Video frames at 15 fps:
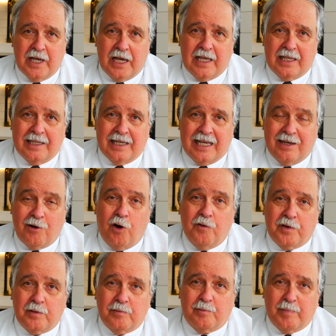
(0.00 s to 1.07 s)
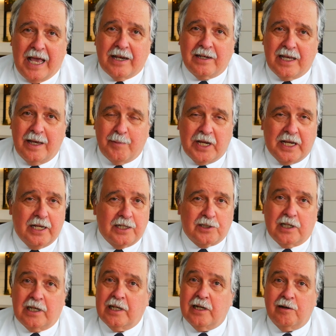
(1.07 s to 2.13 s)
And the COVID pandemic has
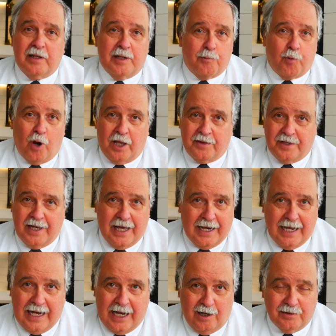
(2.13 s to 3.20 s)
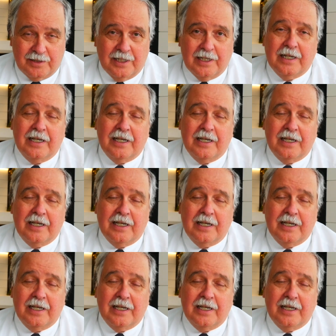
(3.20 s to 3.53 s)
clearly brought that out.